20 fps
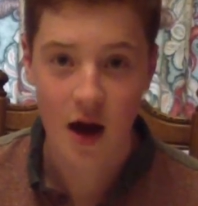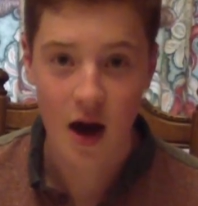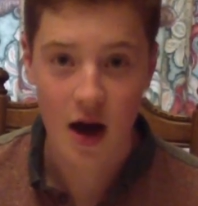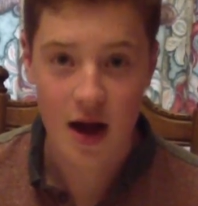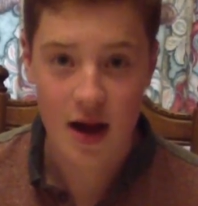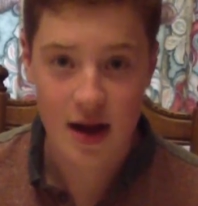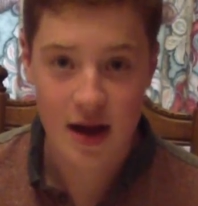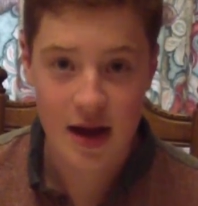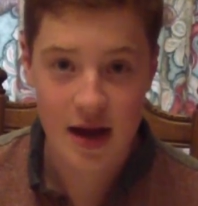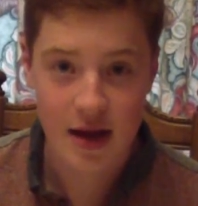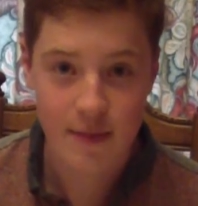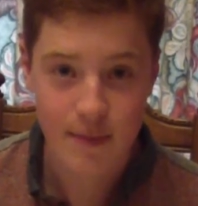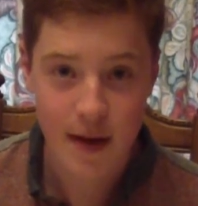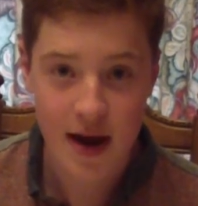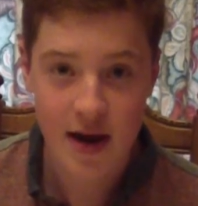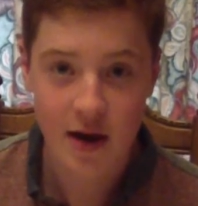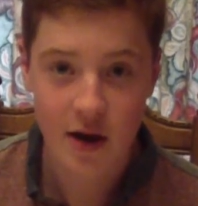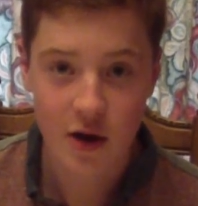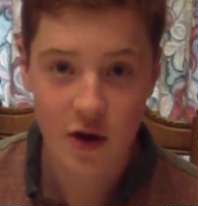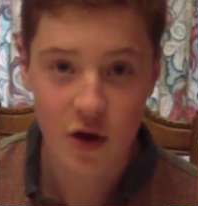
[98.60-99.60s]
he's
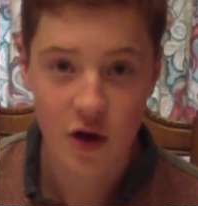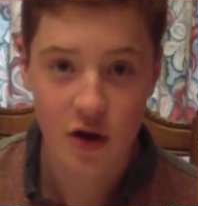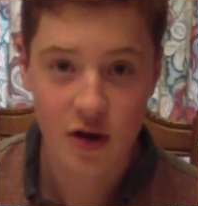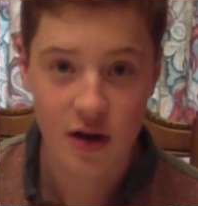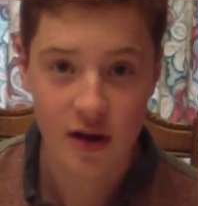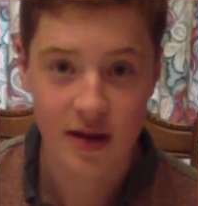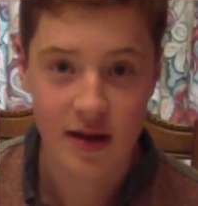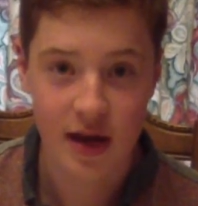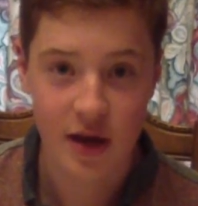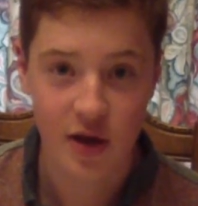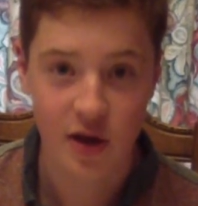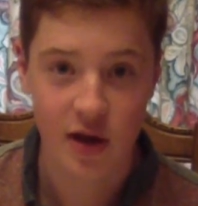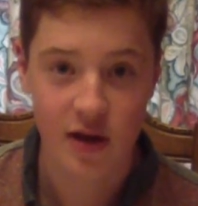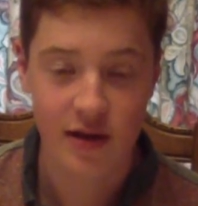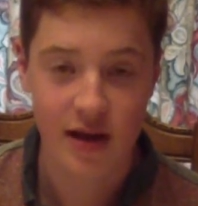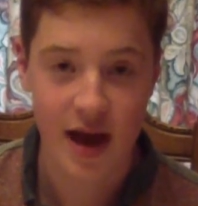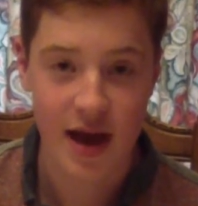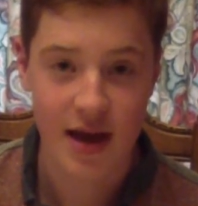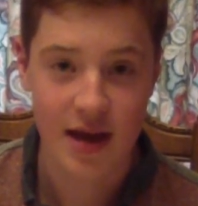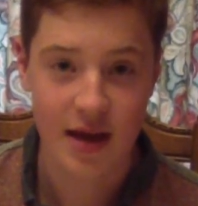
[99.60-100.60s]
made a good decision in
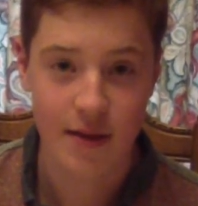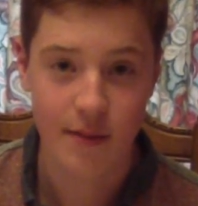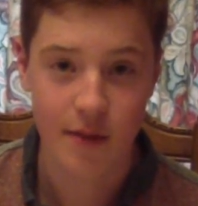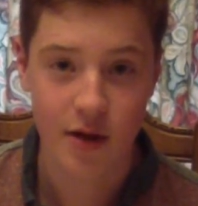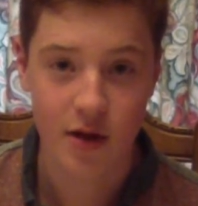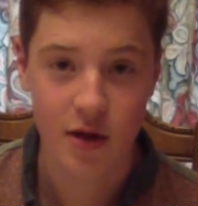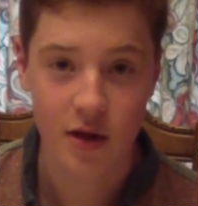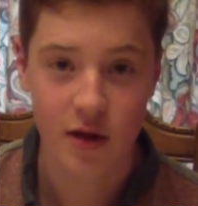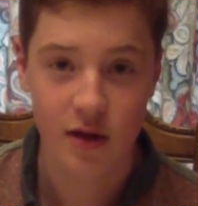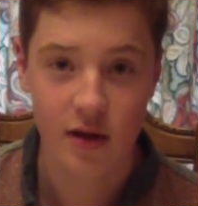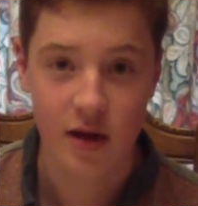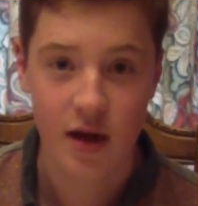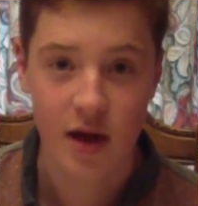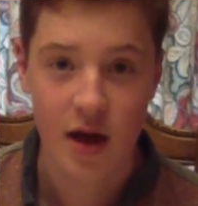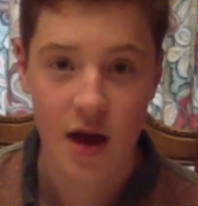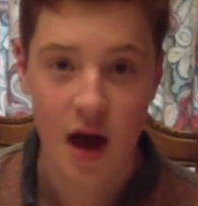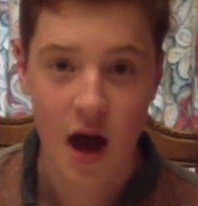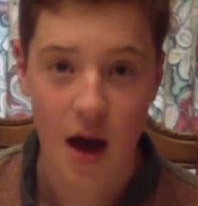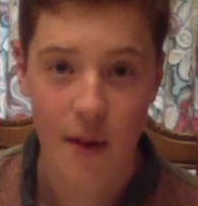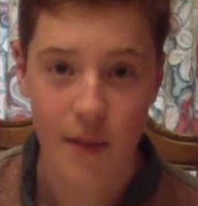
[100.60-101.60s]
taking him, because
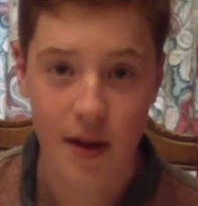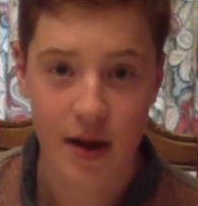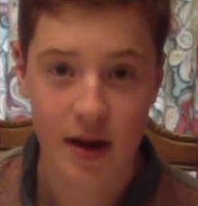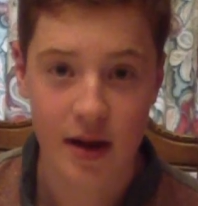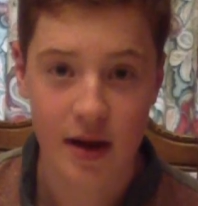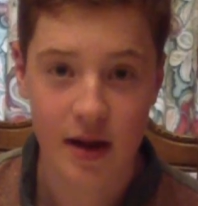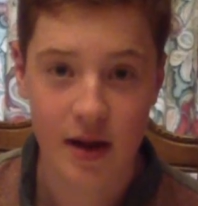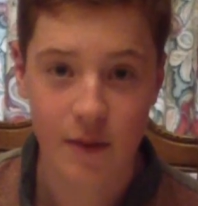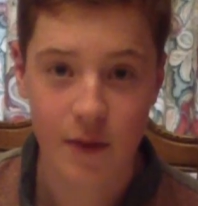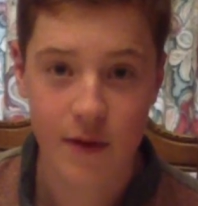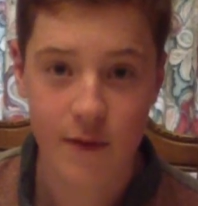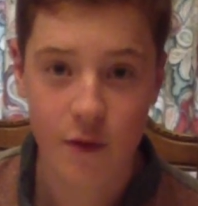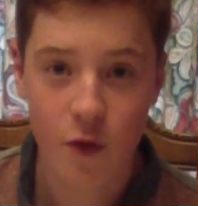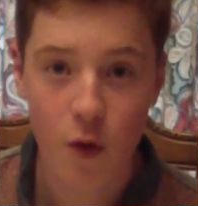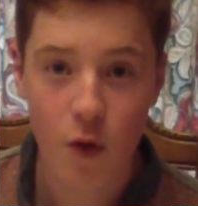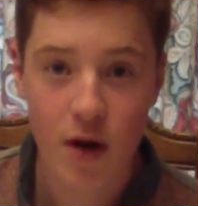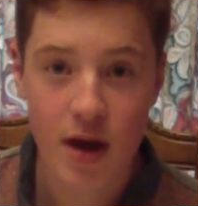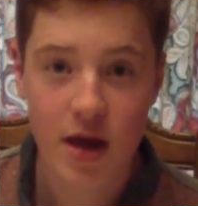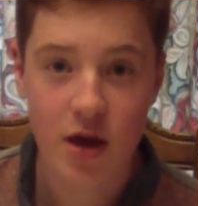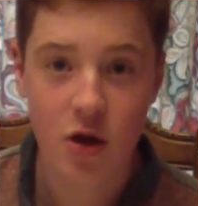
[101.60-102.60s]
I mean, we've
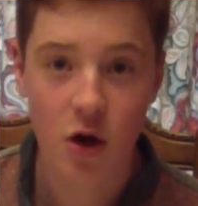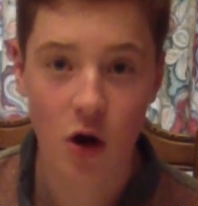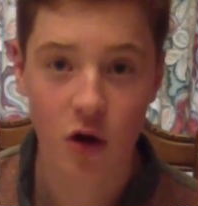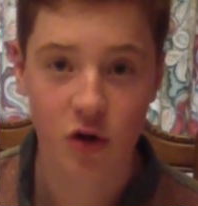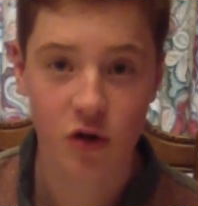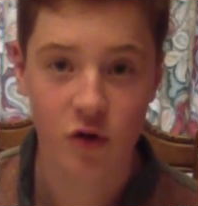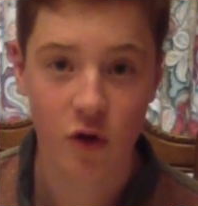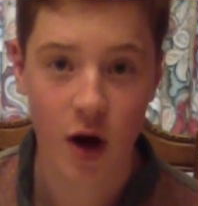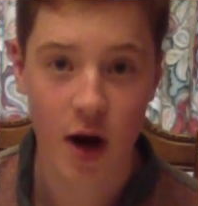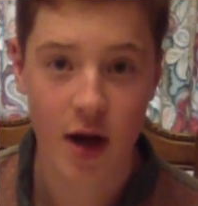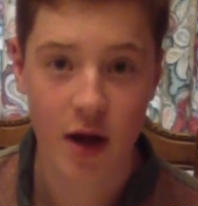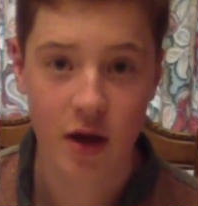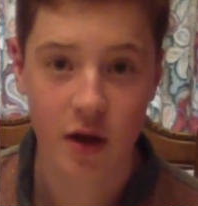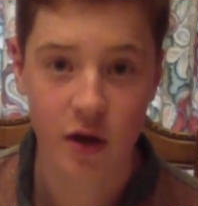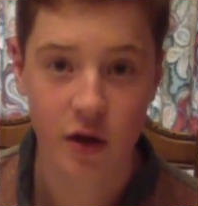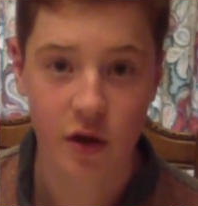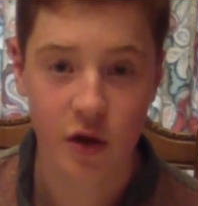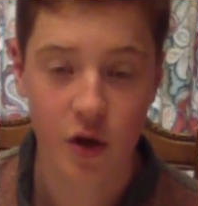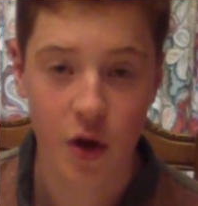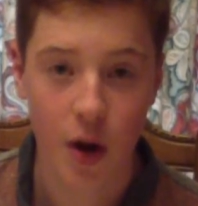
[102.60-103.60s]
already got
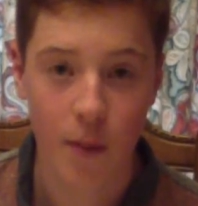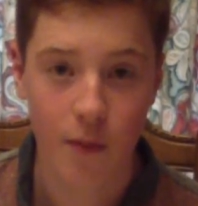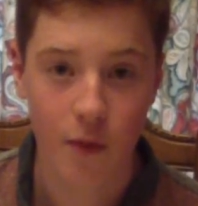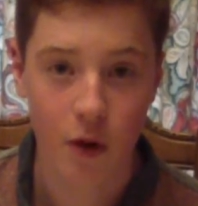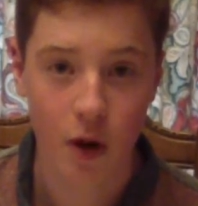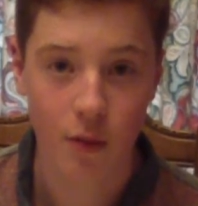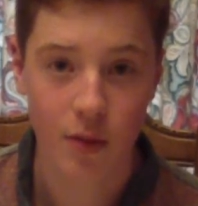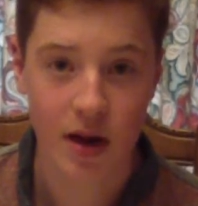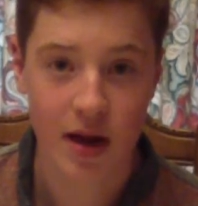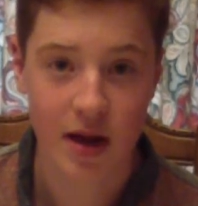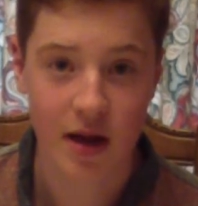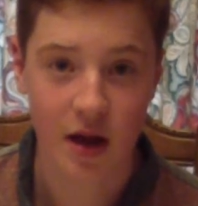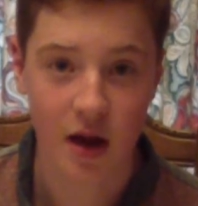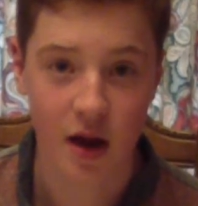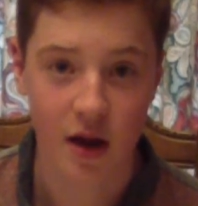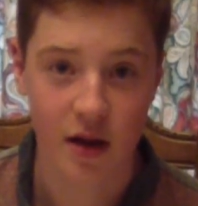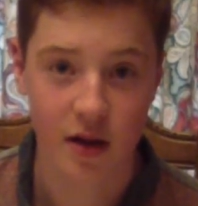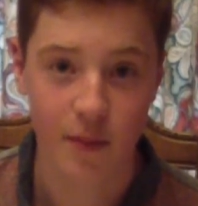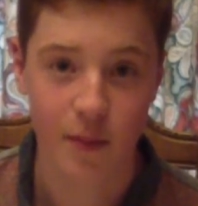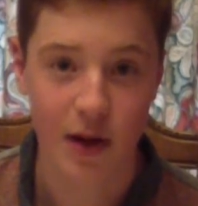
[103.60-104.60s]
strikers who are probably
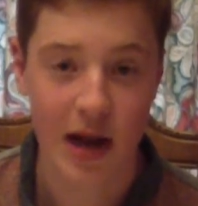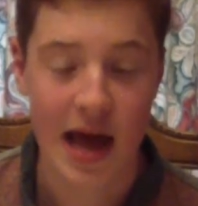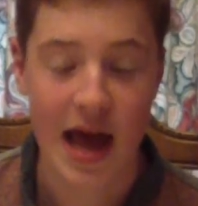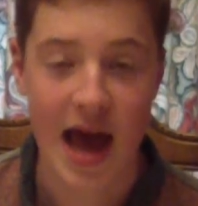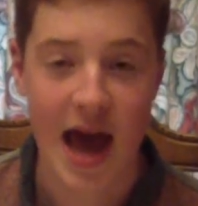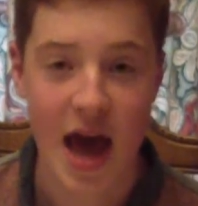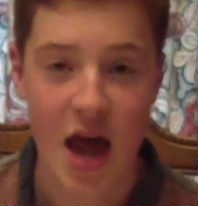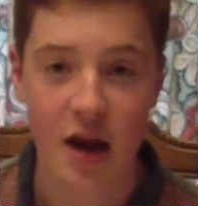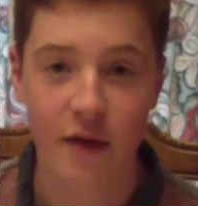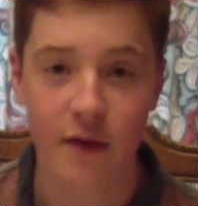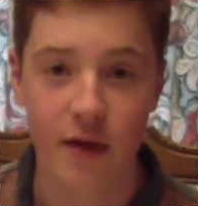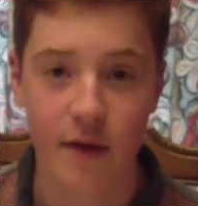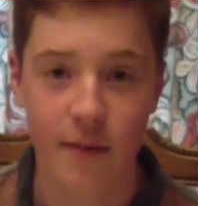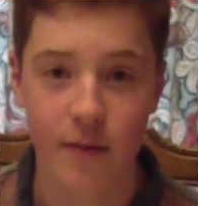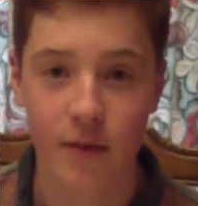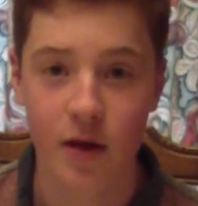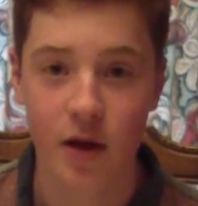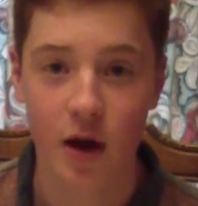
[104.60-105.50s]
going to play ahead of him.